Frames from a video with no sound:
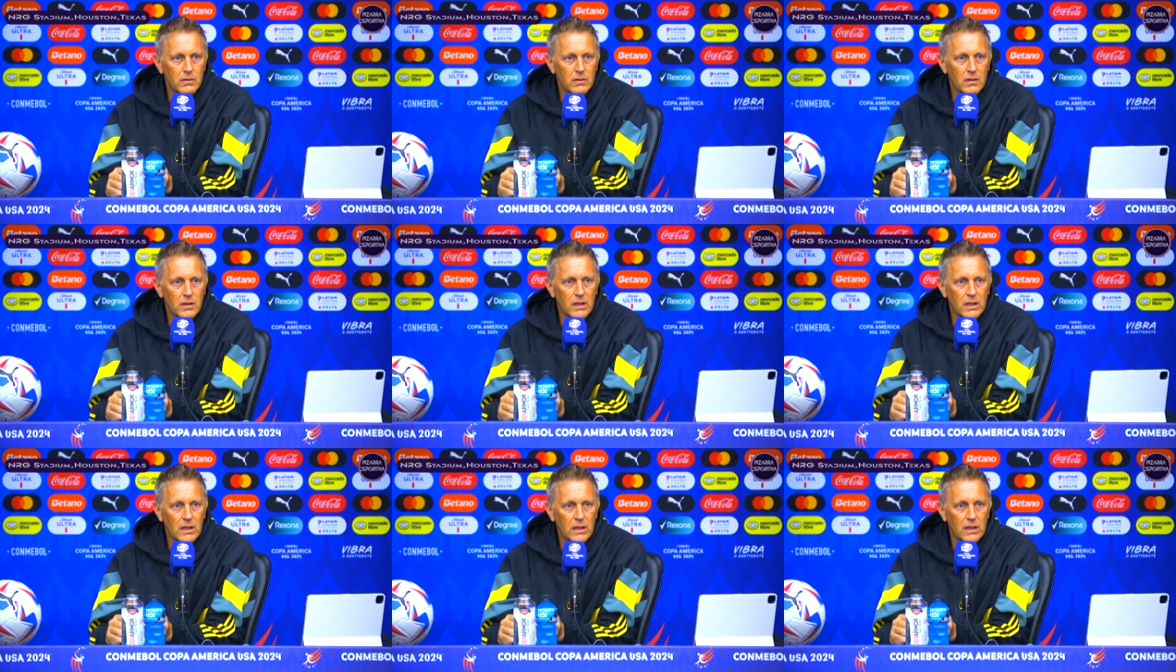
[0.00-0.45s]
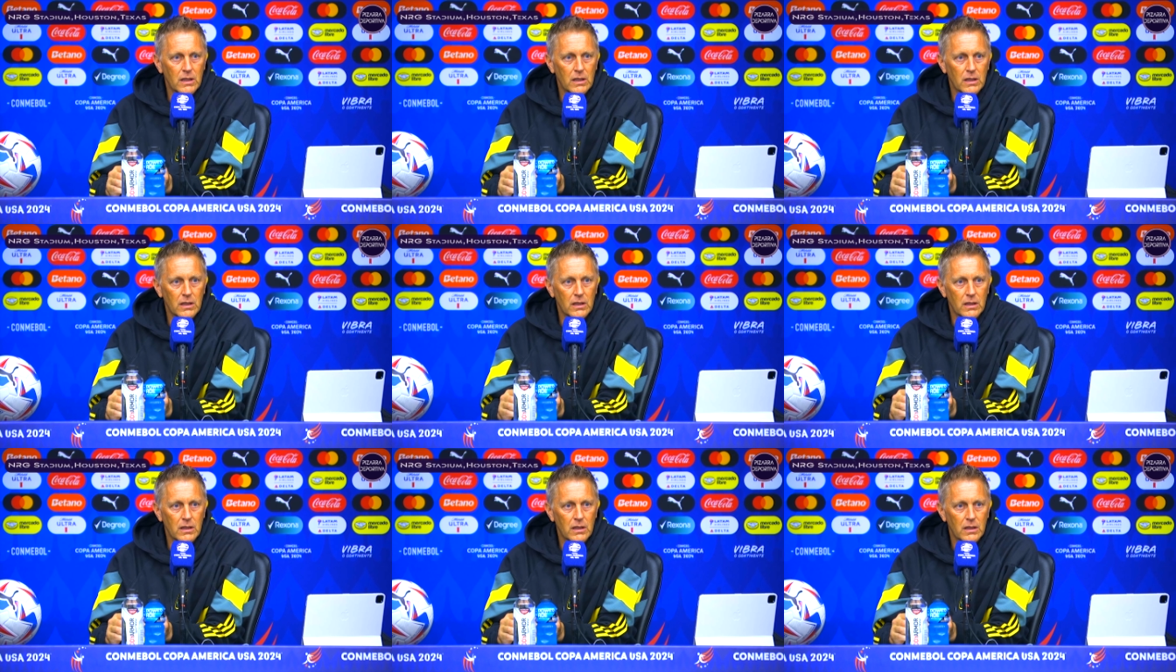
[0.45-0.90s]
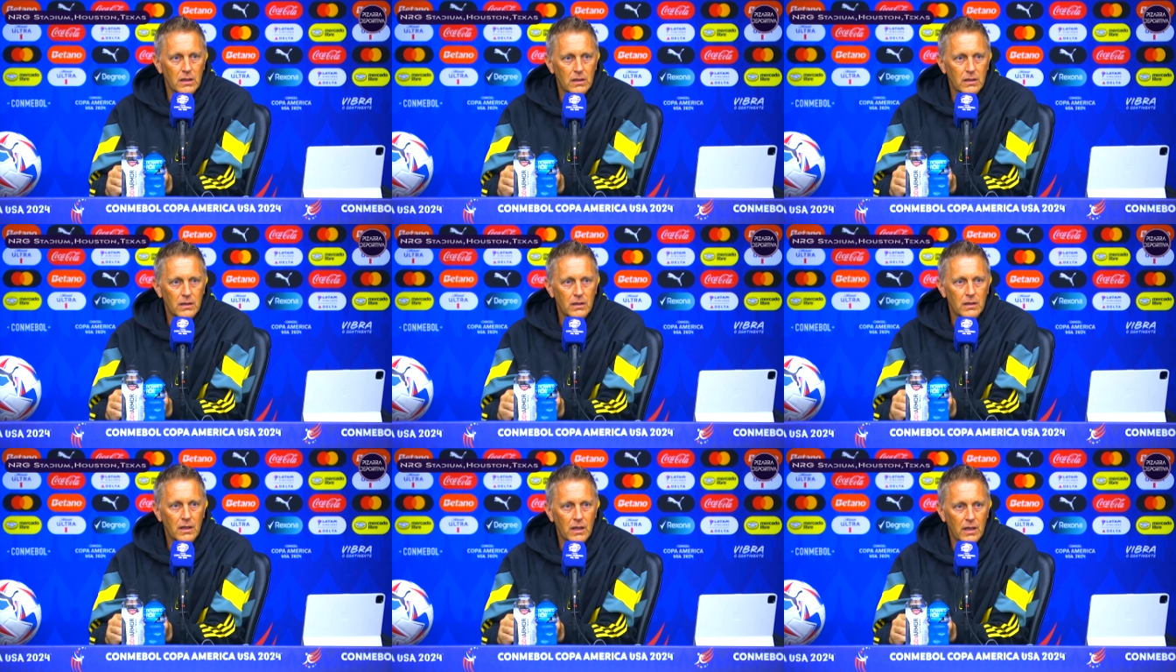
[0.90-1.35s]
And
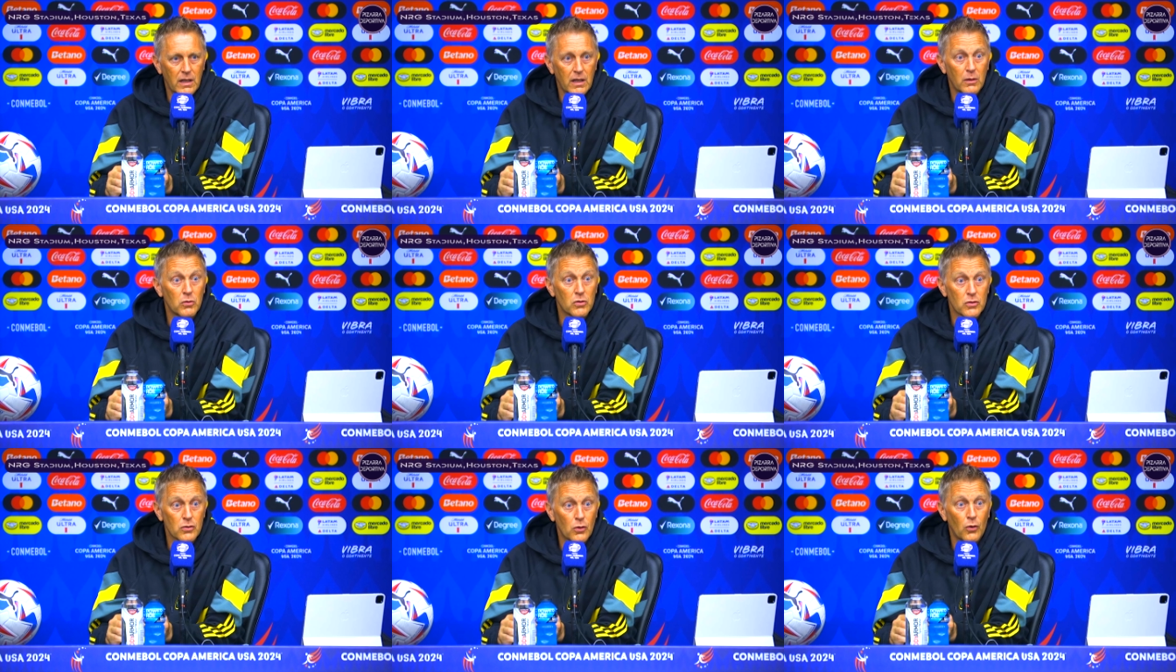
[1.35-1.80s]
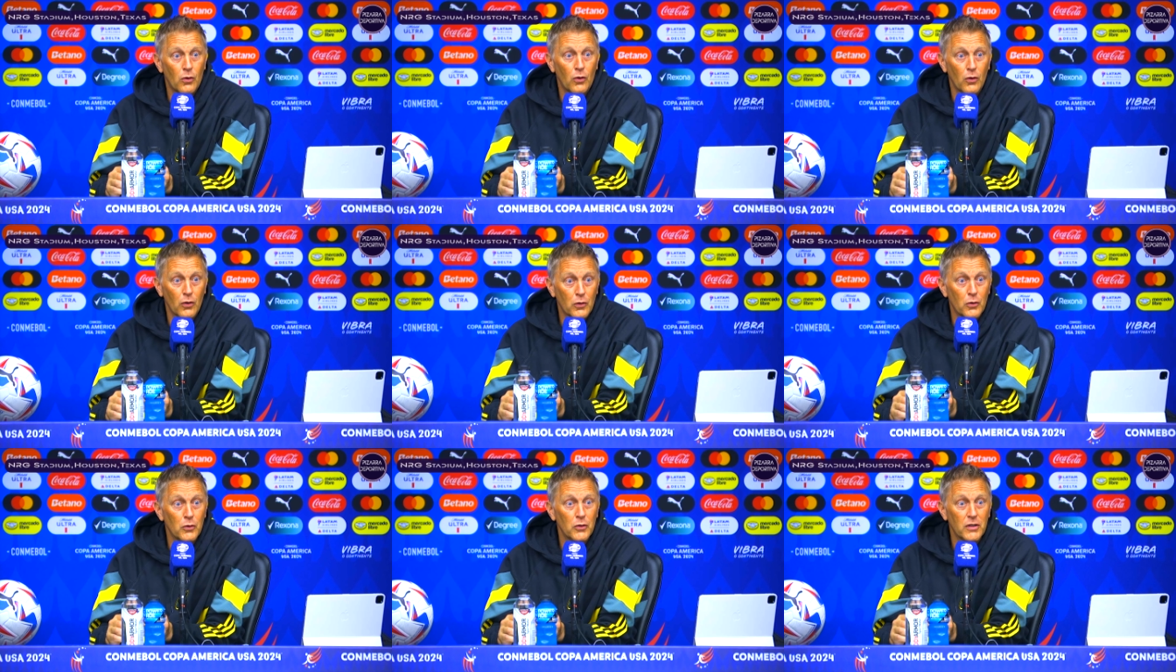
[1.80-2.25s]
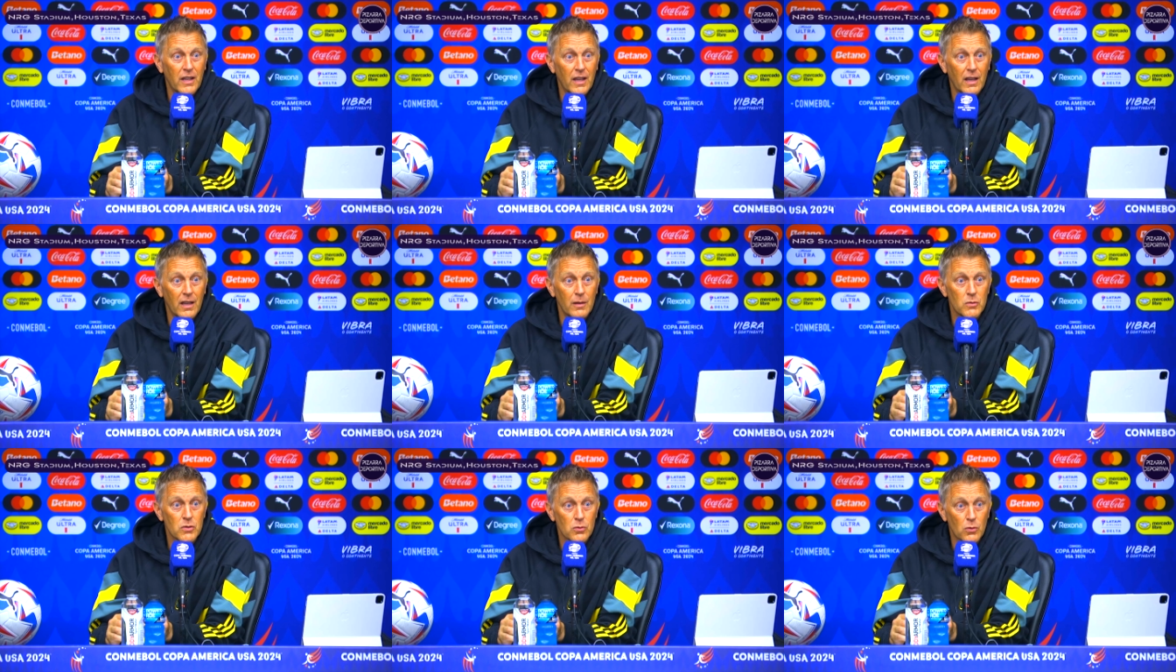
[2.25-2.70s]
they were all good
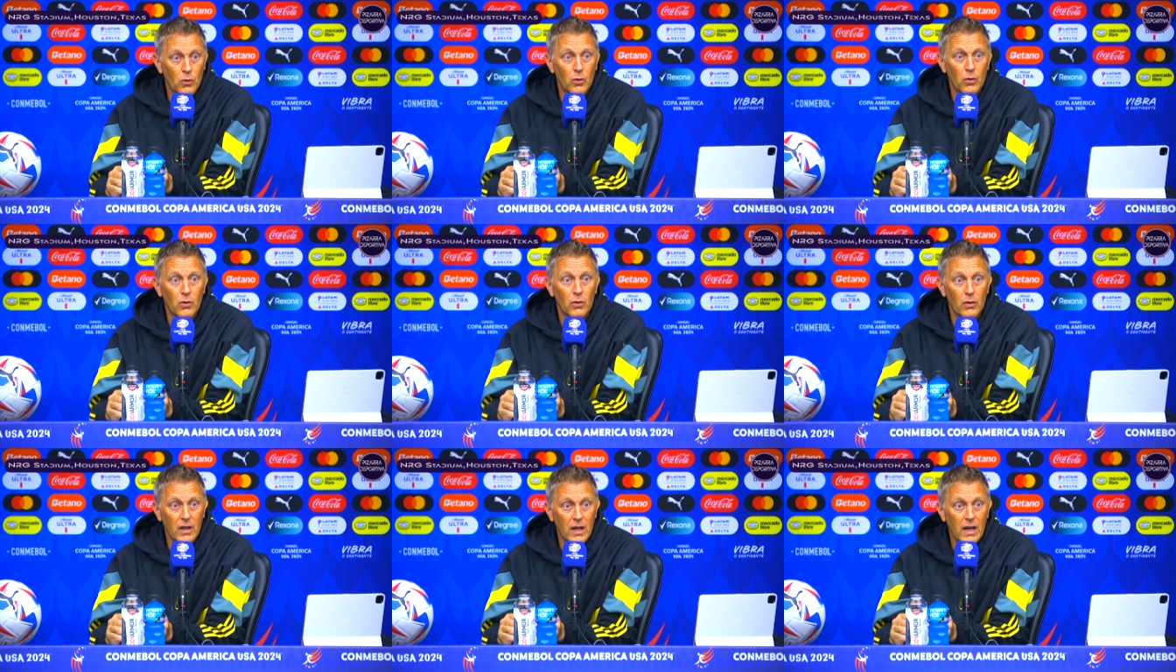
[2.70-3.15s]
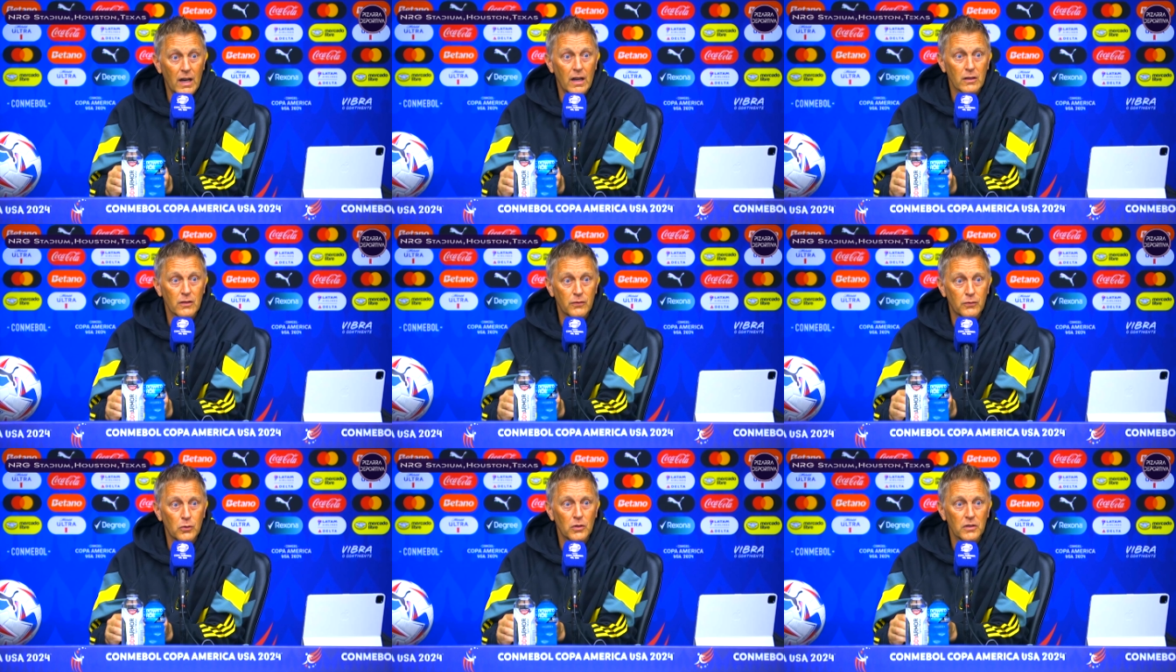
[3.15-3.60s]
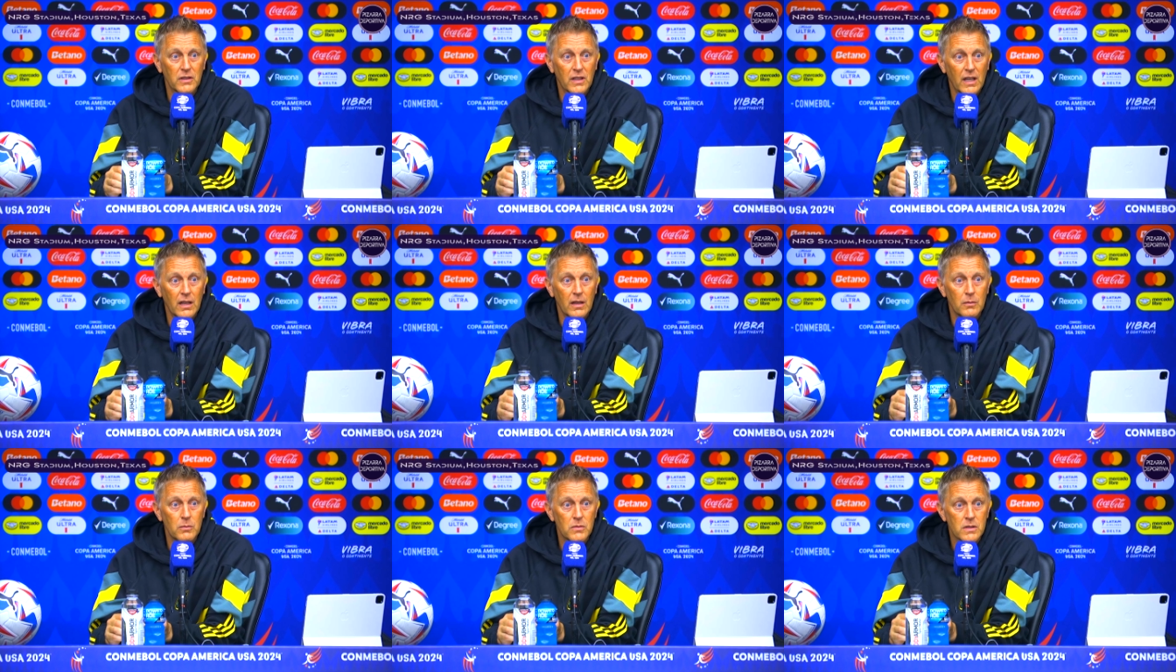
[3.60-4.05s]
games, all hard fought
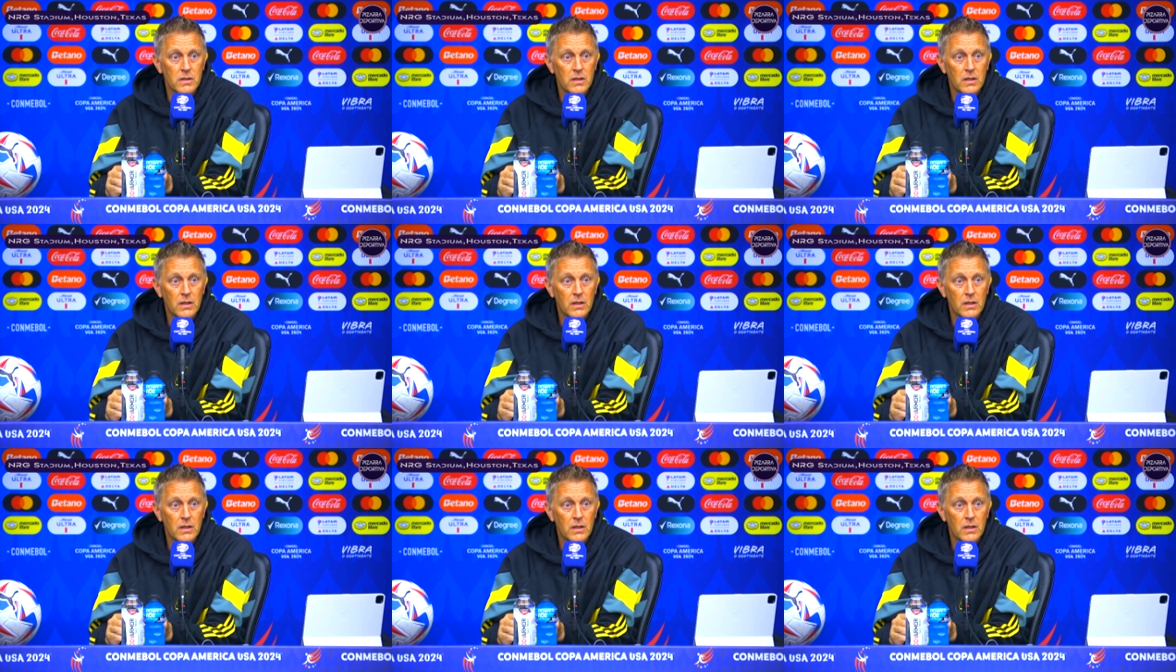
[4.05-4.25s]
games.